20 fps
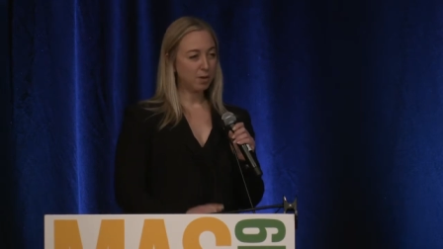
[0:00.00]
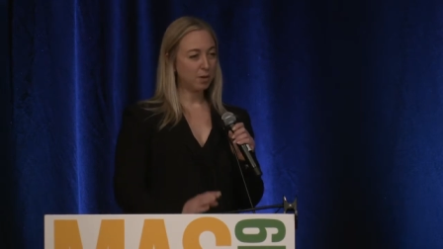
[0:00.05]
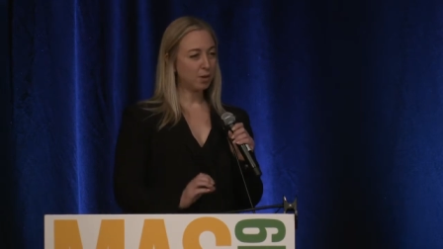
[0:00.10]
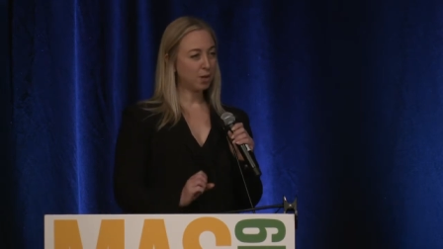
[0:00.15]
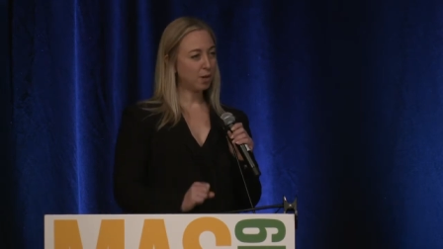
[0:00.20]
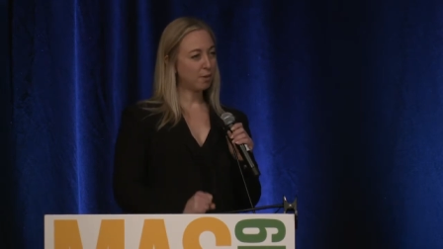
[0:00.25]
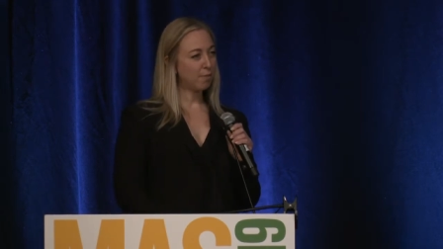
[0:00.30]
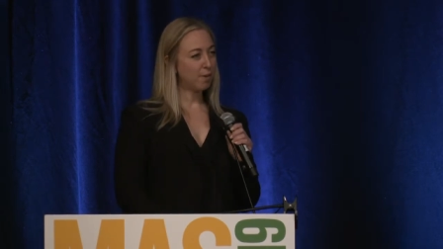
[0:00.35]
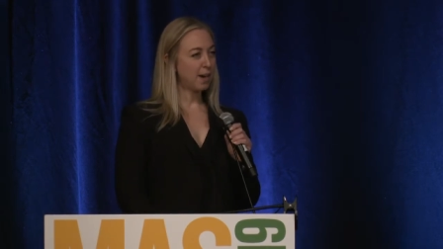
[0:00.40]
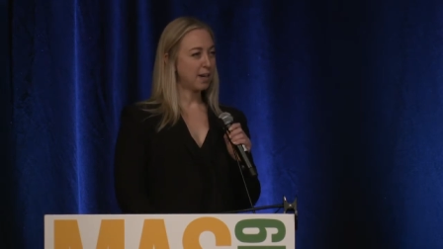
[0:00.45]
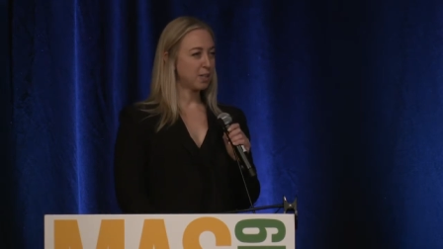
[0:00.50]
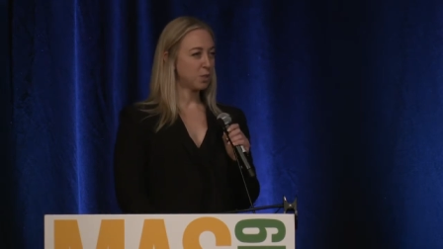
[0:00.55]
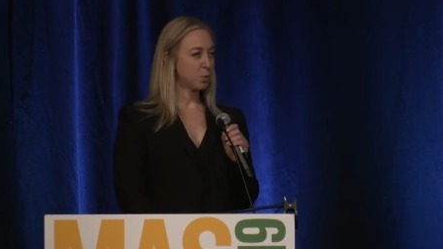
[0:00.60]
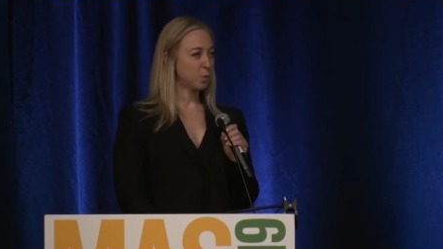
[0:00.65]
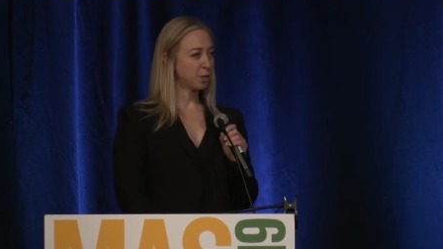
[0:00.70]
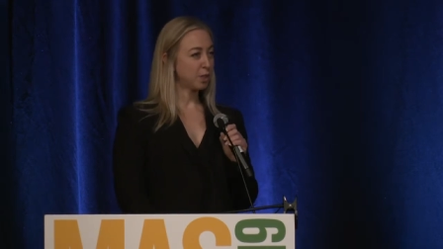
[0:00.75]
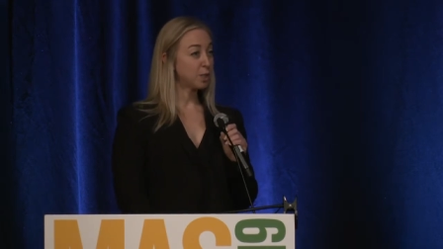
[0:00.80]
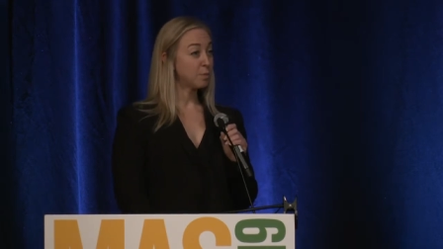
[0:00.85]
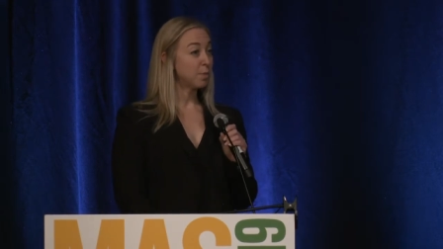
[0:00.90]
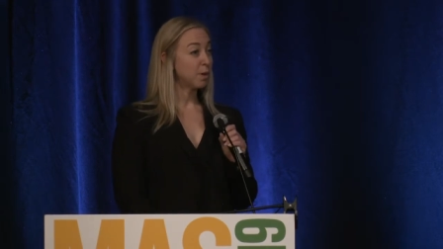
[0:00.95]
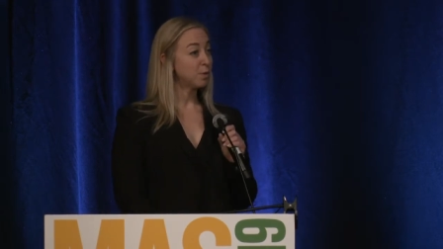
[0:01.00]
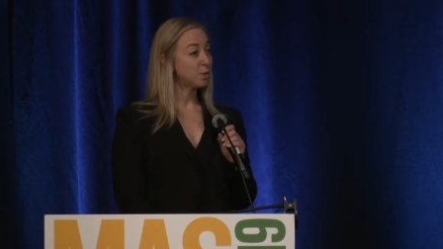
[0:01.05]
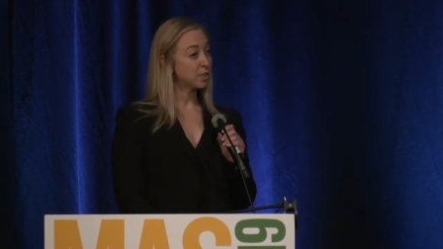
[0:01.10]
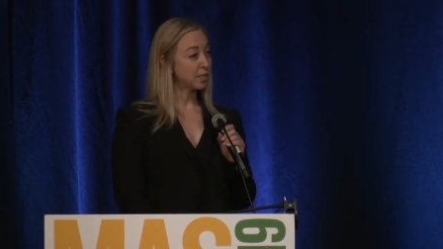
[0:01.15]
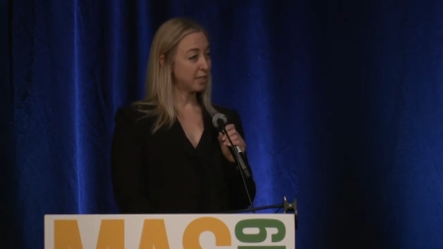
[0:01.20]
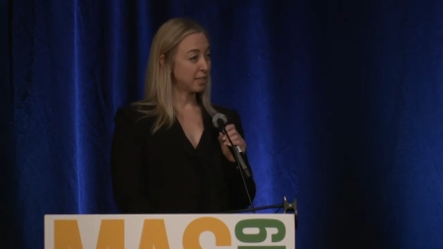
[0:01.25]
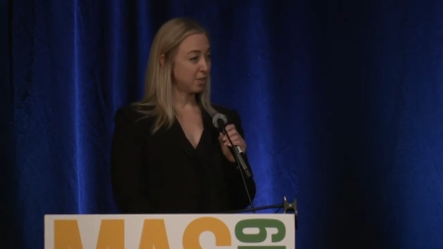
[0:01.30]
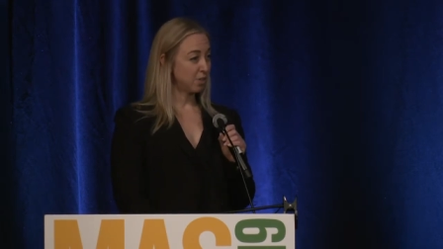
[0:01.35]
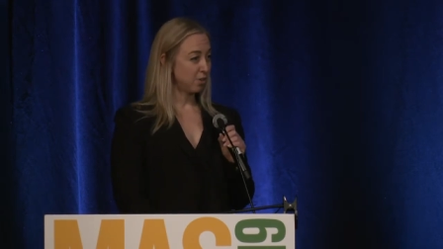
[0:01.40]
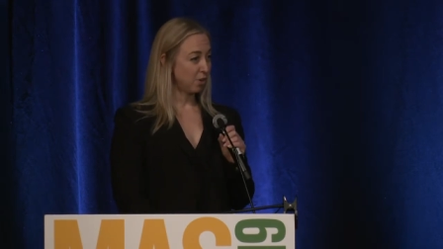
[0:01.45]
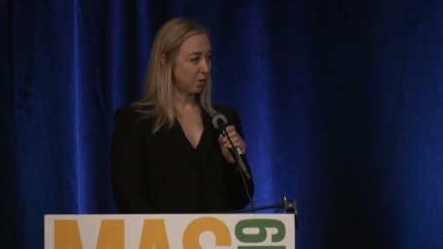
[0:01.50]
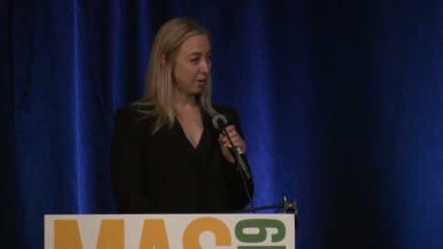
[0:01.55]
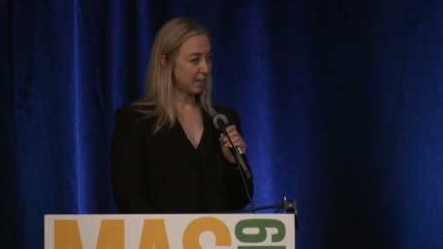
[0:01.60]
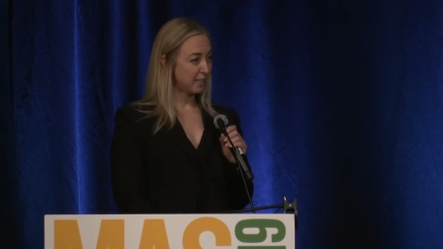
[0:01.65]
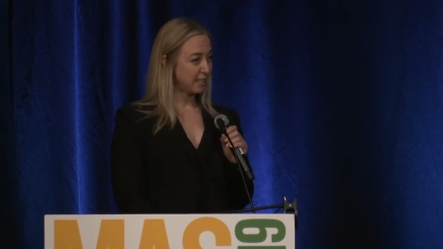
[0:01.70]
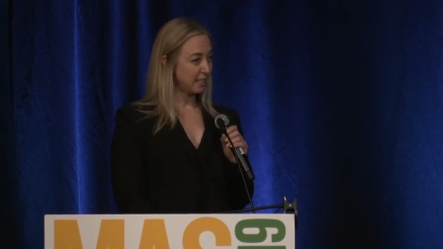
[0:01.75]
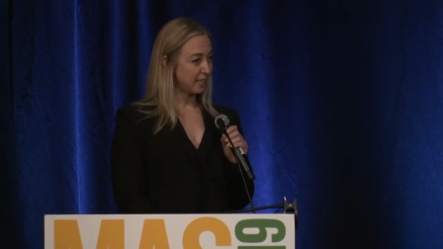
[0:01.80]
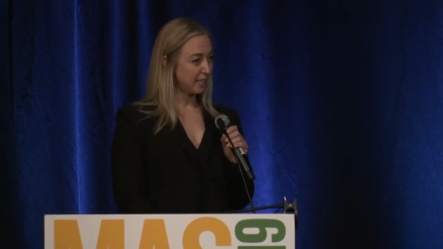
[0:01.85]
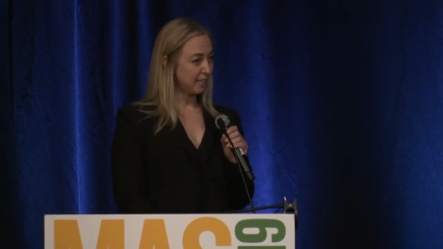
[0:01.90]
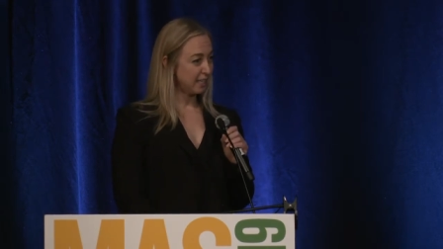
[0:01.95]
COOKFOX works mostly in New York
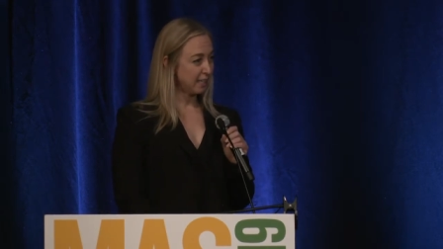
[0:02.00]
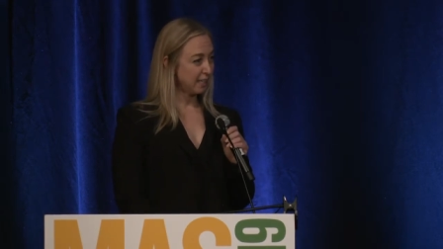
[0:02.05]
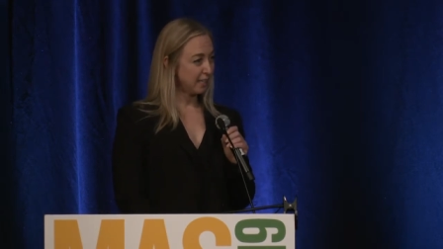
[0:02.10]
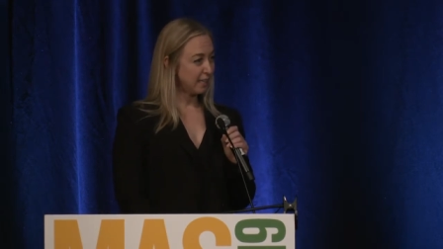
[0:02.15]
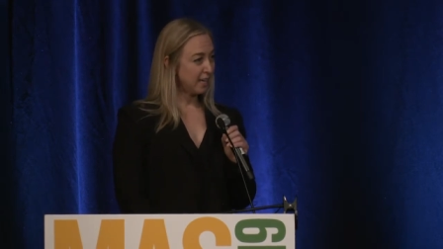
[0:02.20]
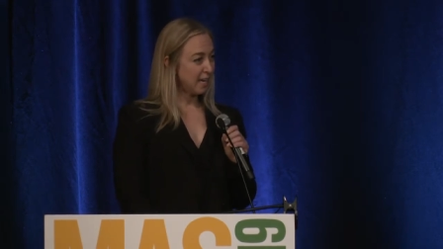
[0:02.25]
City.